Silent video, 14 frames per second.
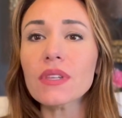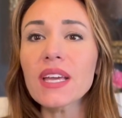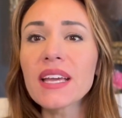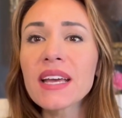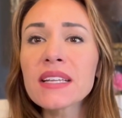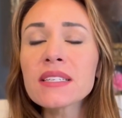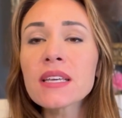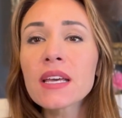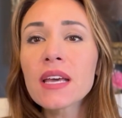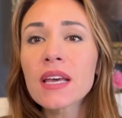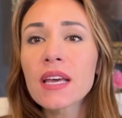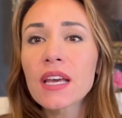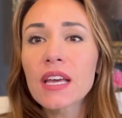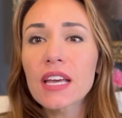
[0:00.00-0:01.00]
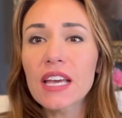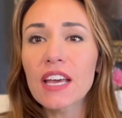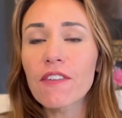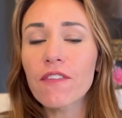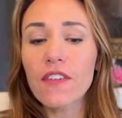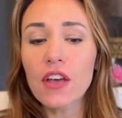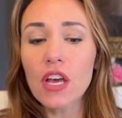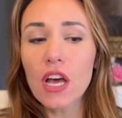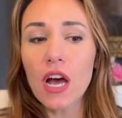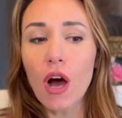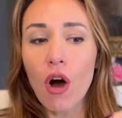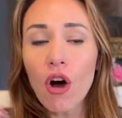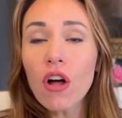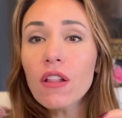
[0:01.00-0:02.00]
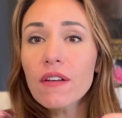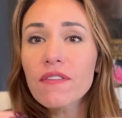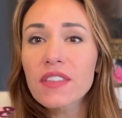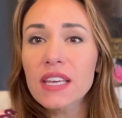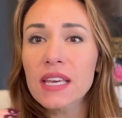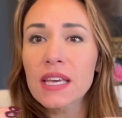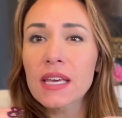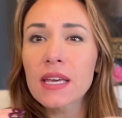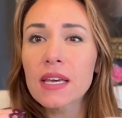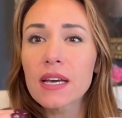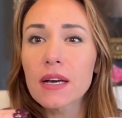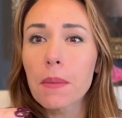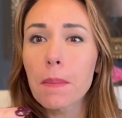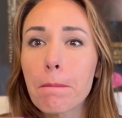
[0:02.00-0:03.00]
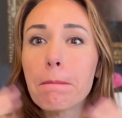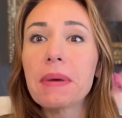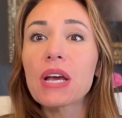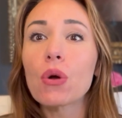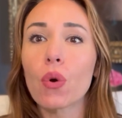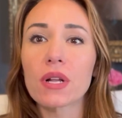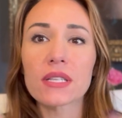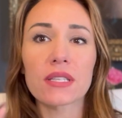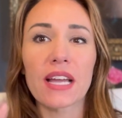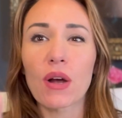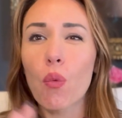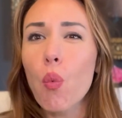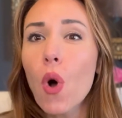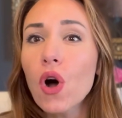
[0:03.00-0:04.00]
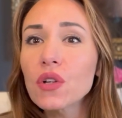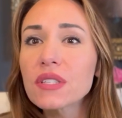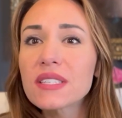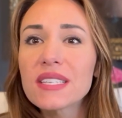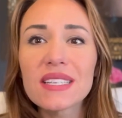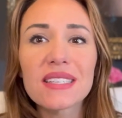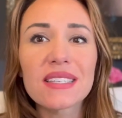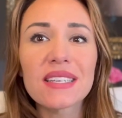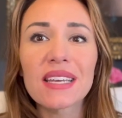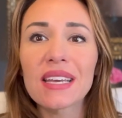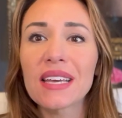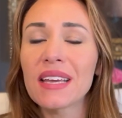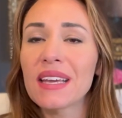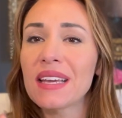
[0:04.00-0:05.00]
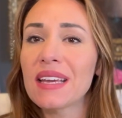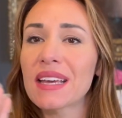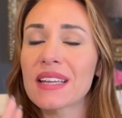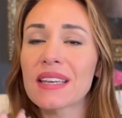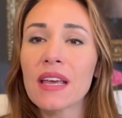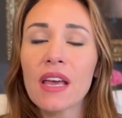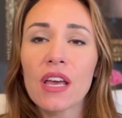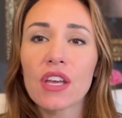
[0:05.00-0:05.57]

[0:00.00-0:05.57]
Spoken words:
And if all of the big ones like Walt Disney and,